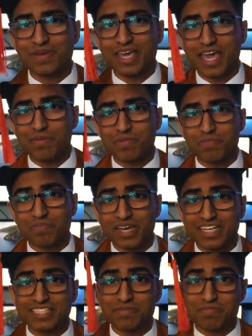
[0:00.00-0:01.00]
became the
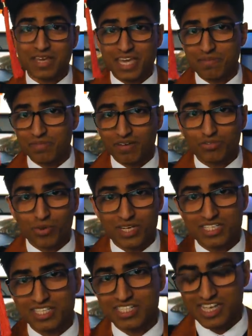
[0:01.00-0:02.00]
biggest meme of
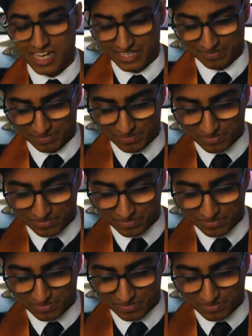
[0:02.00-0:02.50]
2016.